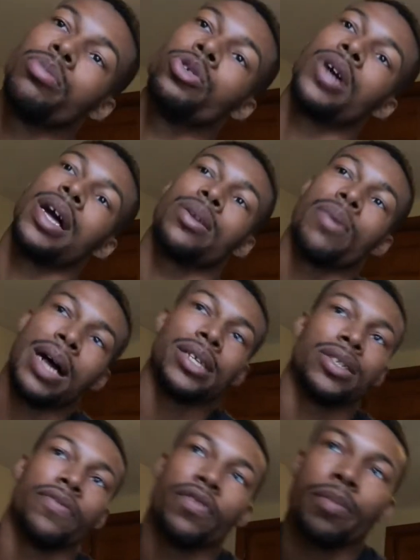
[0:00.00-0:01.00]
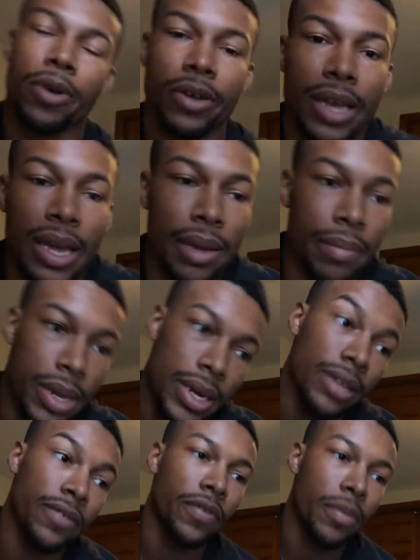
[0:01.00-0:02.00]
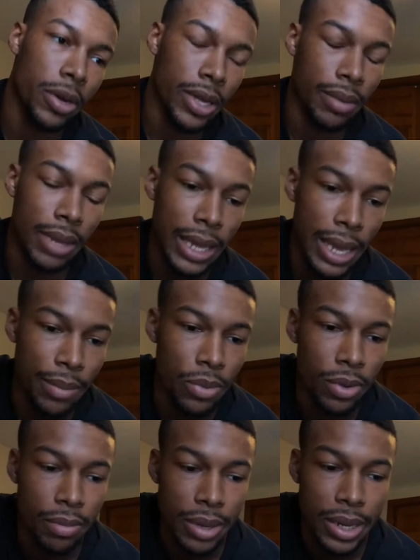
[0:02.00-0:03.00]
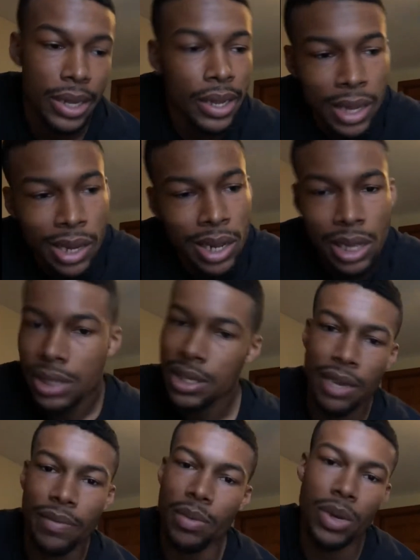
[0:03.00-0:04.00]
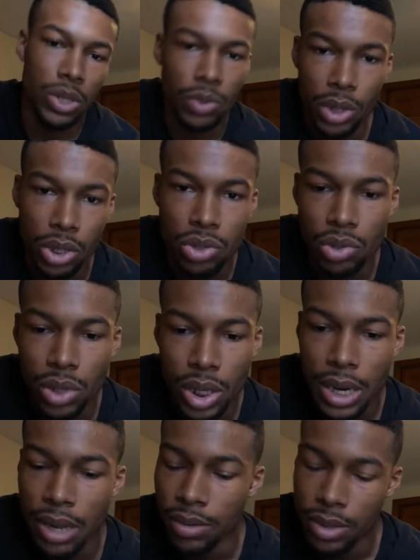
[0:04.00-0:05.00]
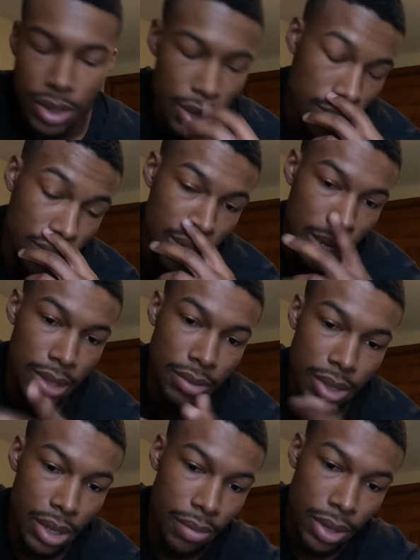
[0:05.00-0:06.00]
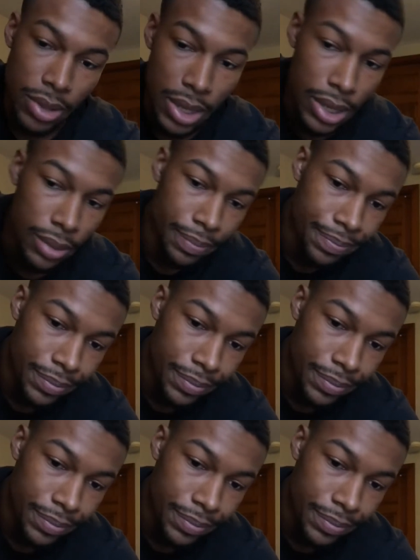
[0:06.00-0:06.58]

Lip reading: tried to watch the football game, another football game that came on, but TV wasn't working too good. I was kind of upset about that.